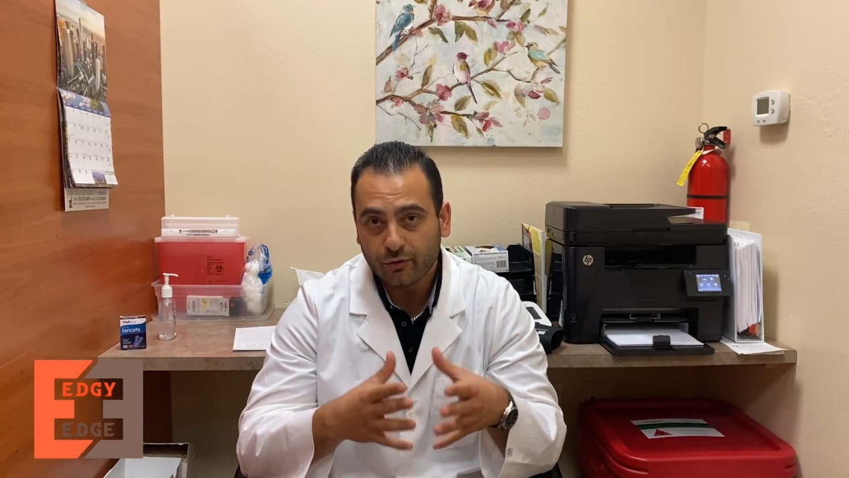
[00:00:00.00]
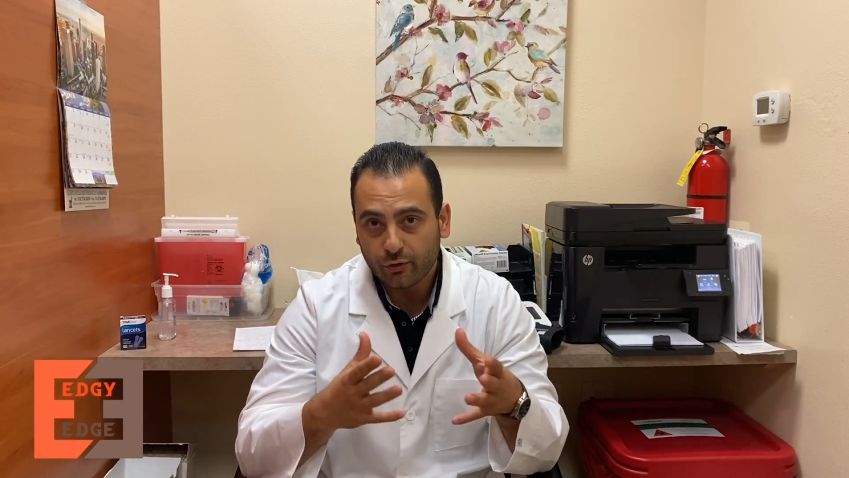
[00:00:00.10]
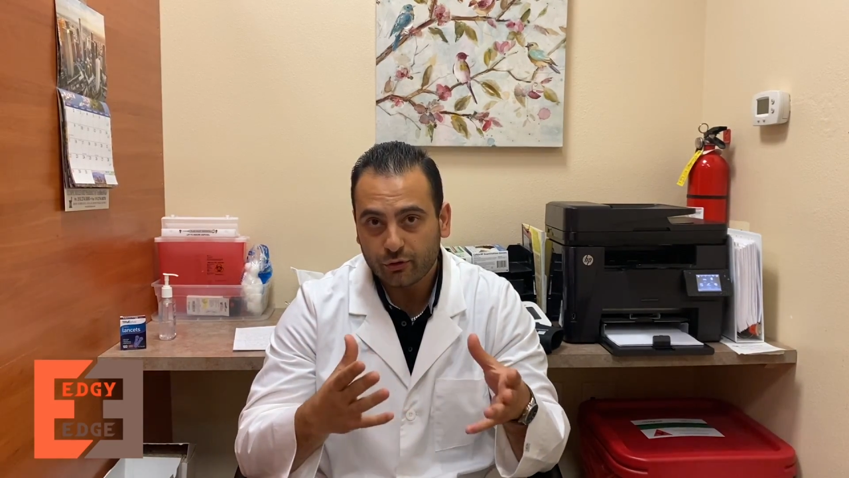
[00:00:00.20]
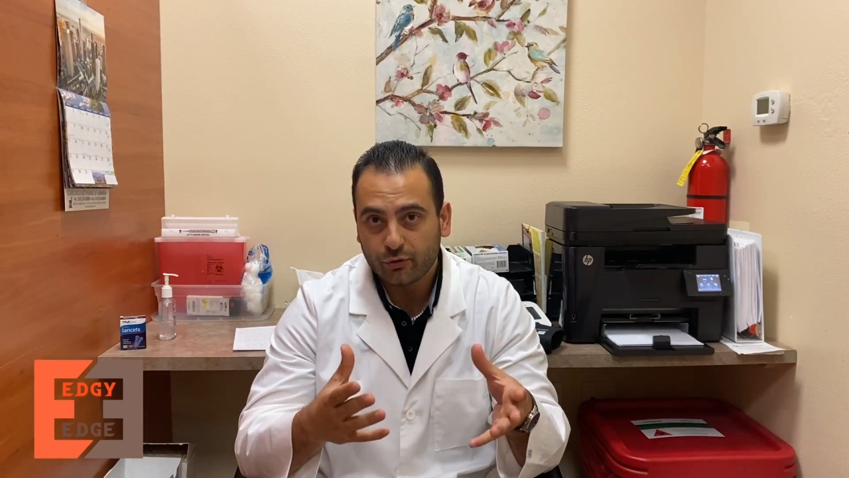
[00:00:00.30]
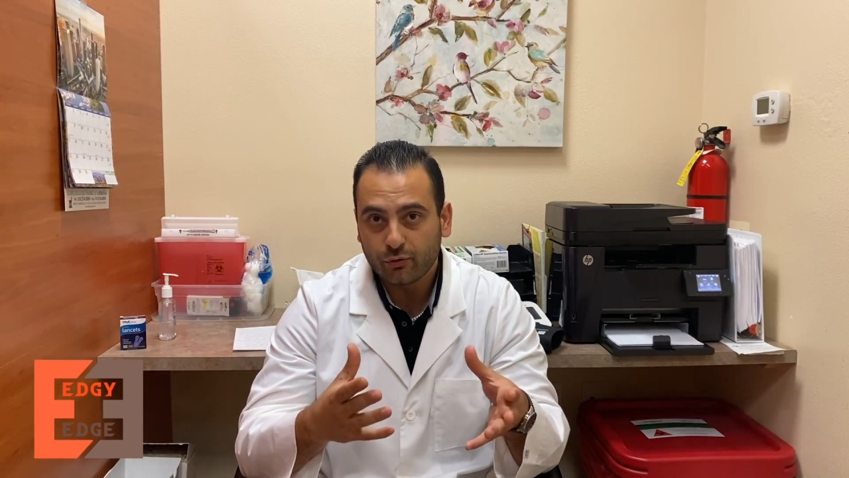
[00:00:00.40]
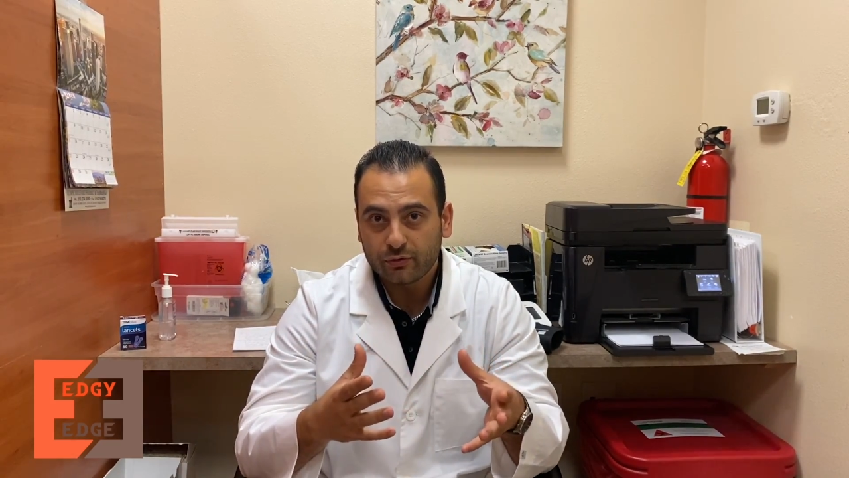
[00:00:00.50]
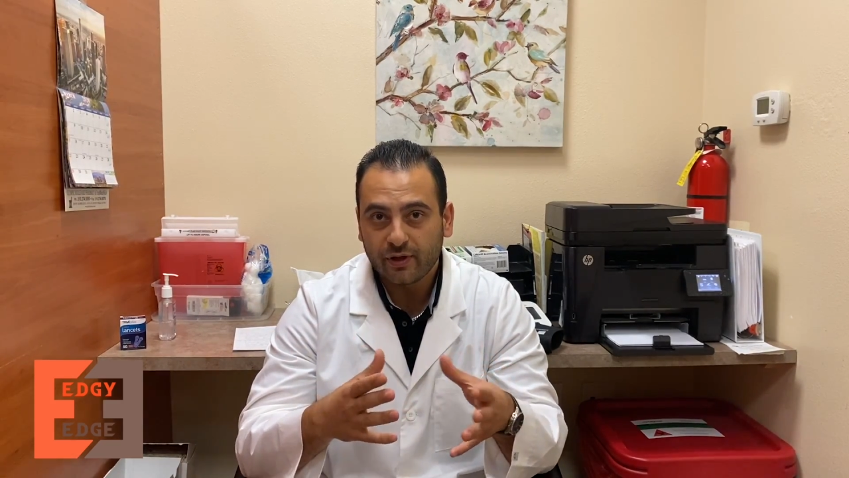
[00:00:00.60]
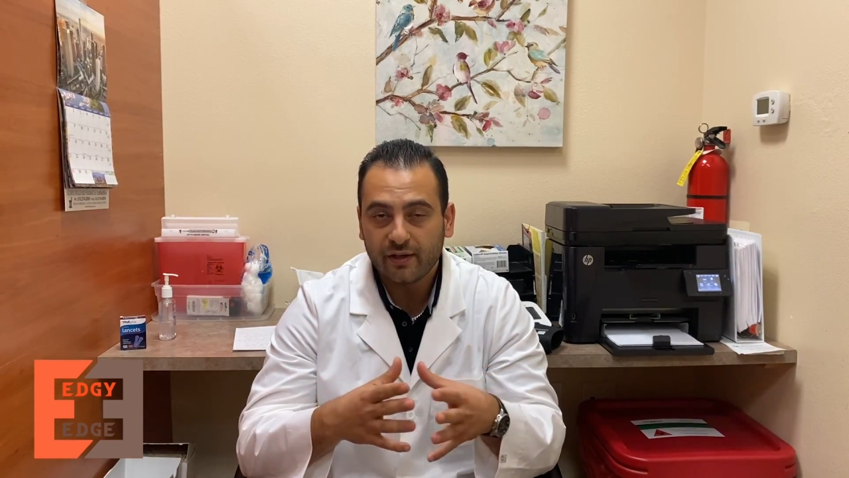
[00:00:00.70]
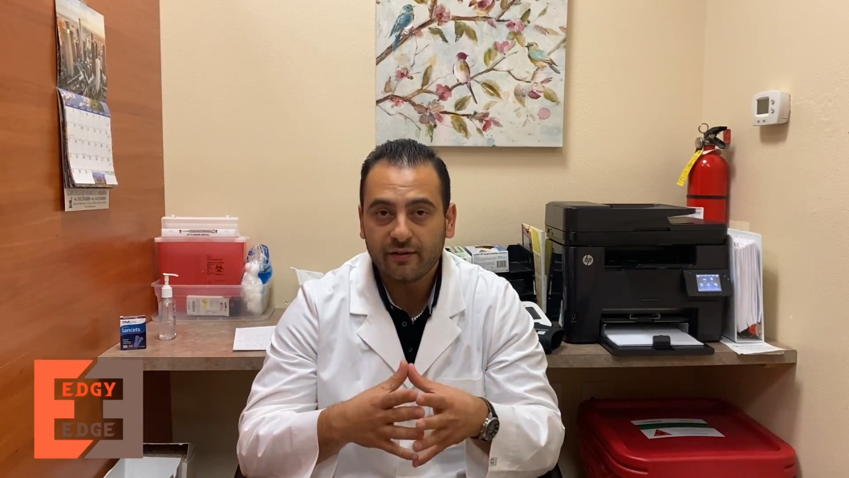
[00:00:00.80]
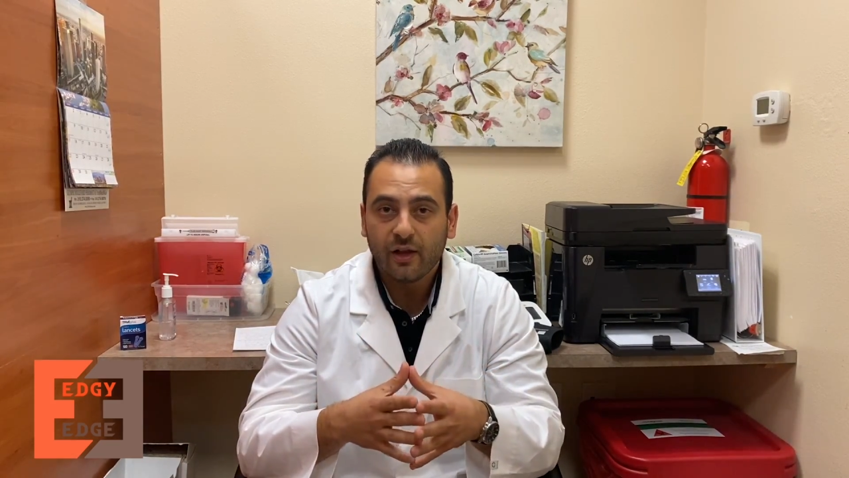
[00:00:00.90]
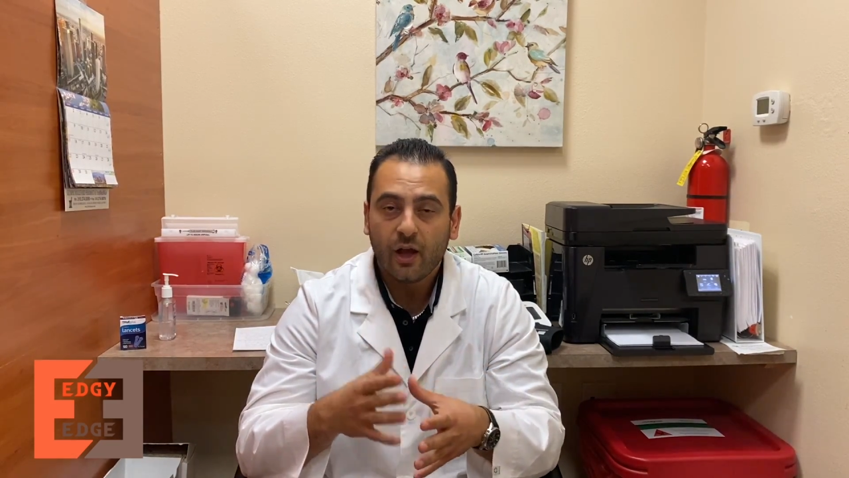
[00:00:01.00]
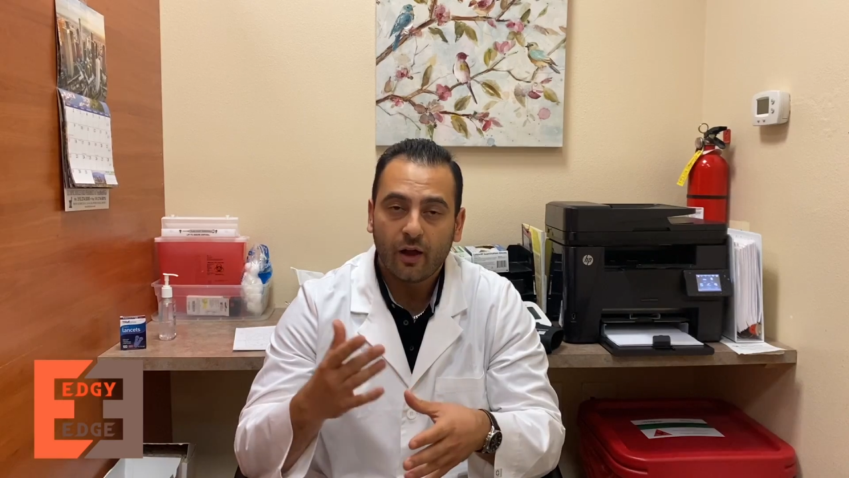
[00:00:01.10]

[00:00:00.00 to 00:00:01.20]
or 2 days